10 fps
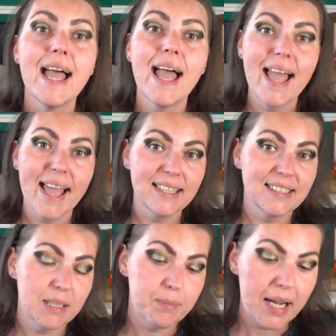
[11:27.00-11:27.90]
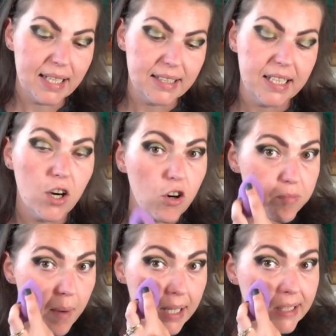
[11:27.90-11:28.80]
and the body
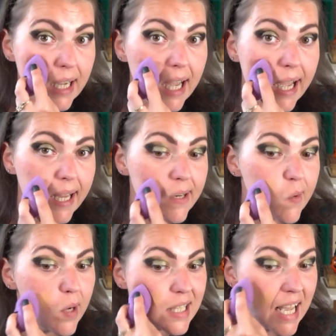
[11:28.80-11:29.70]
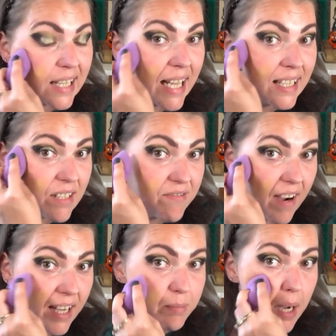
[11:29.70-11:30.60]
of Martha Ann was
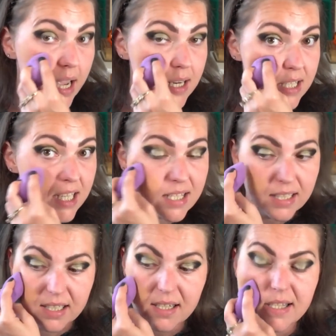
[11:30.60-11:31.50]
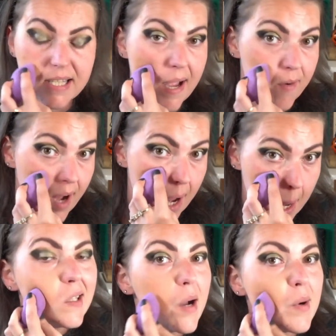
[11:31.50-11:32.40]
identified by her sister Sarah.
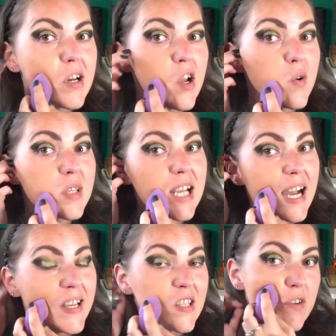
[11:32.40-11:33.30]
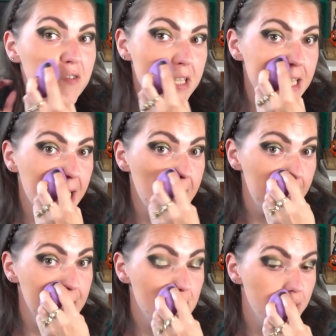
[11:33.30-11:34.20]
There were no signs of physical
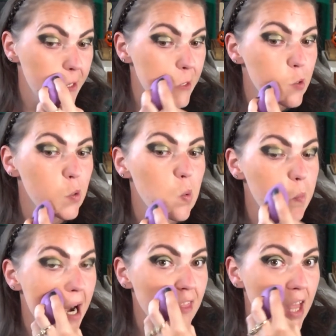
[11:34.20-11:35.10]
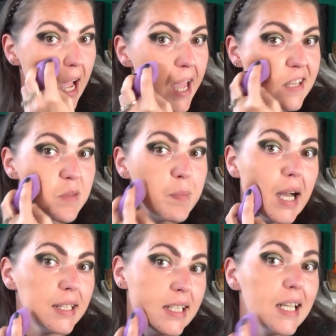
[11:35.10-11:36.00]
injury to Martha Ann's
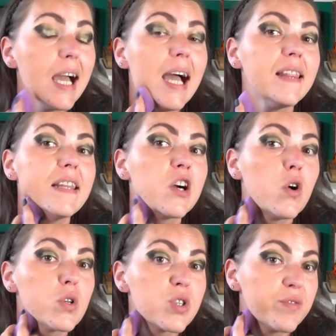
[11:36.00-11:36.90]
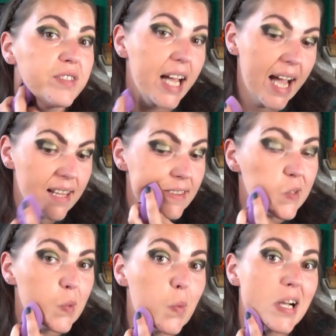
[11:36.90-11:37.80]
body, and the cause of death
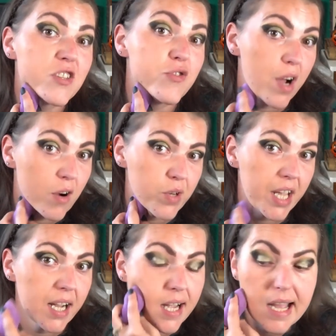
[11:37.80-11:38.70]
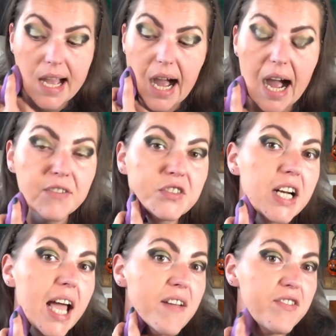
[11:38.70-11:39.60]
was drowning. After
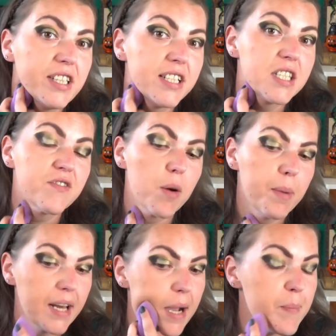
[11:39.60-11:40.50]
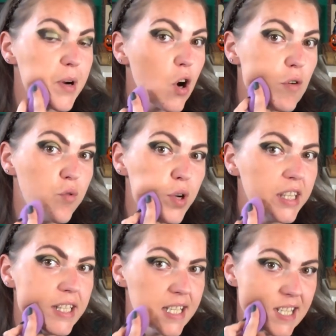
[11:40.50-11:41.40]
evidence from a number of
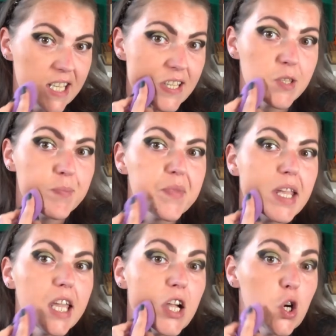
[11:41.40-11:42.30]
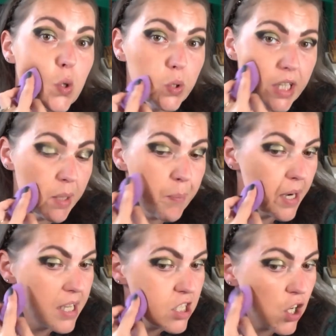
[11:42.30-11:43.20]
witnesses, including
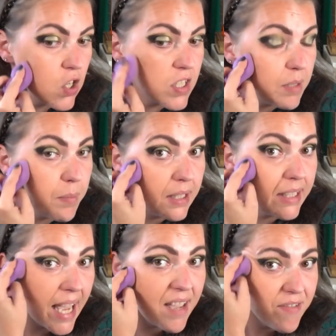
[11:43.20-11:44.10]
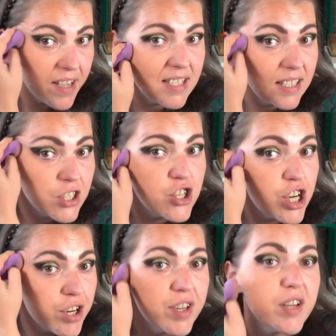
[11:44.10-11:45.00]
Police Constable Davies, the
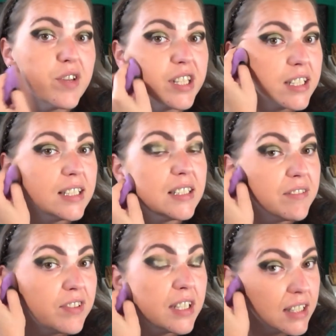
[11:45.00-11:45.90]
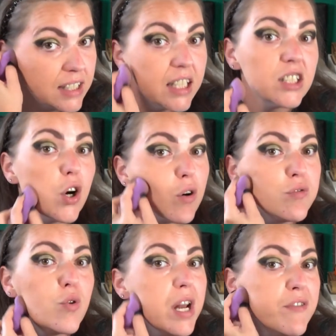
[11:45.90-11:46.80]
jury returned a verdict
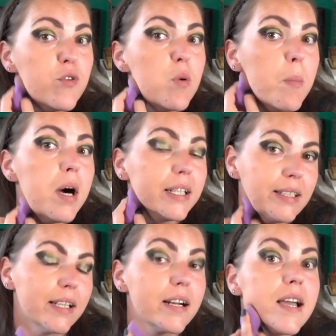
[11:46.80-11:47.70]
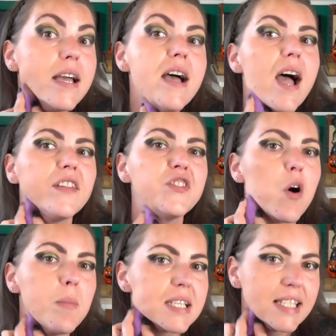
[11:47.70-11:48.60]
of willful murder, and
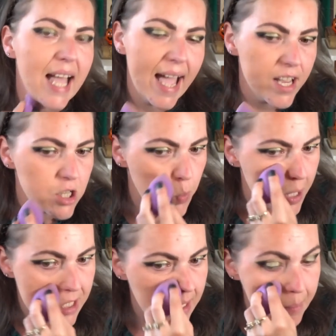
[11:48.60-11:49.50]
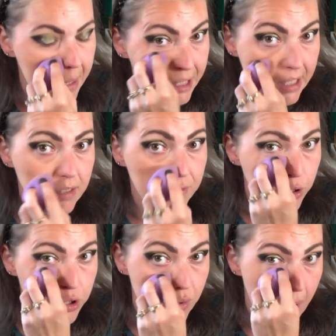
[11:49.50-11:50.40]
Thomas Nash was committed
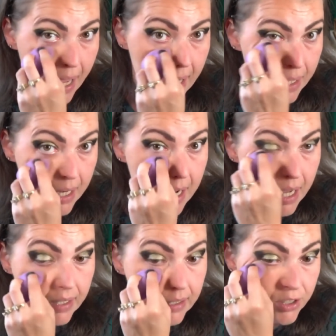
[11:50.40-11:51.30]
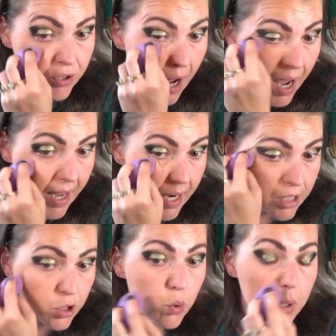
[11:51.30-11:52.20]
for trial. The
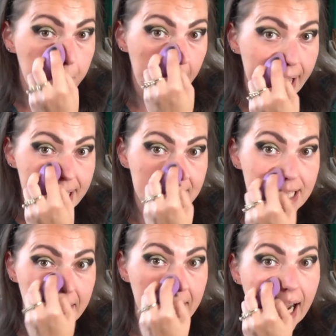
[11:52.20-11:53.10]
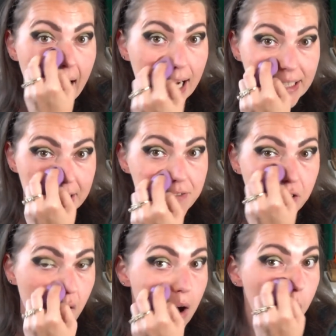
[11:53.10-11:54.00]
trial took place in Cardiff
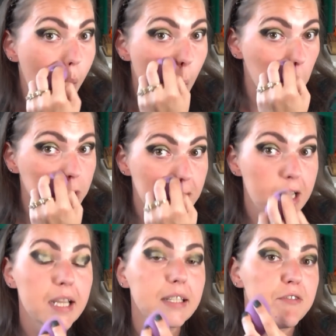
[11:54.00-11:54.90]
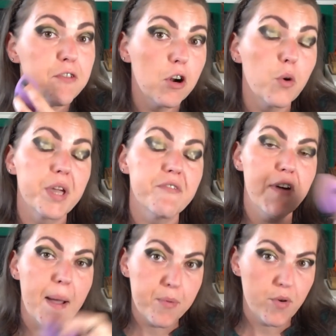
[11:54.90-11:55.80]
Crown Court the following
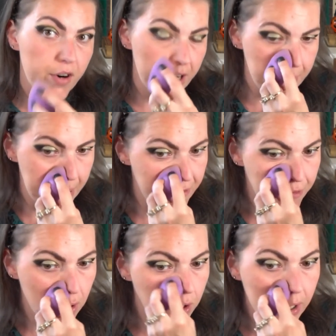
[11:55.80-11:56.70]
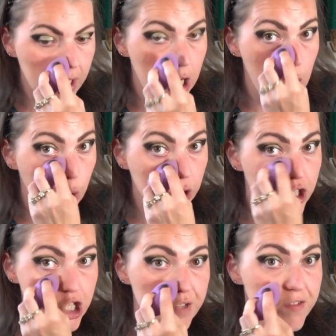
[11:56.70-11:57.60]
February before
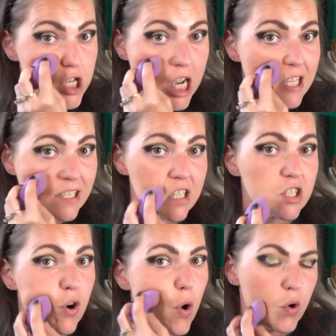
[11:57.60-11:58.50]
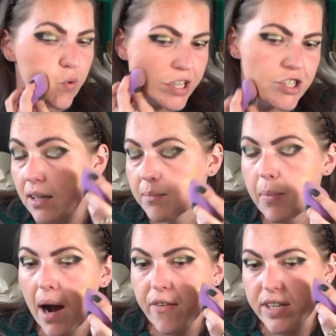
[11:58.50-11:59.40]
Lord Chief Justice Coleridge.
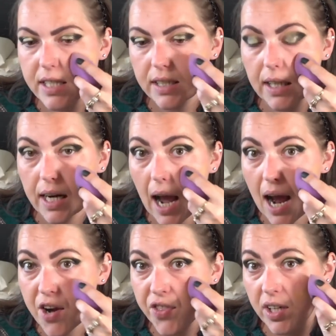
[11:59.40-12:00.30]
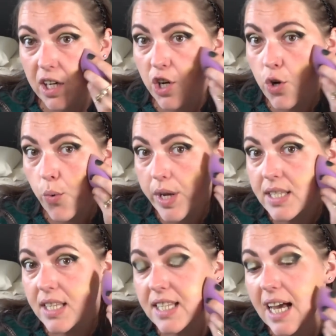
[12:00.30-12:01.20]
Barrister Arthur
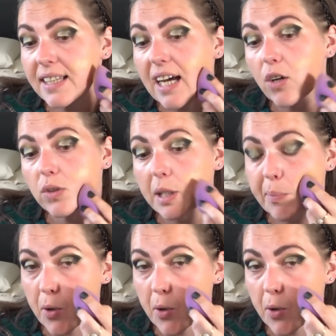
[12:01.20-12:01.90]
Lewis set out the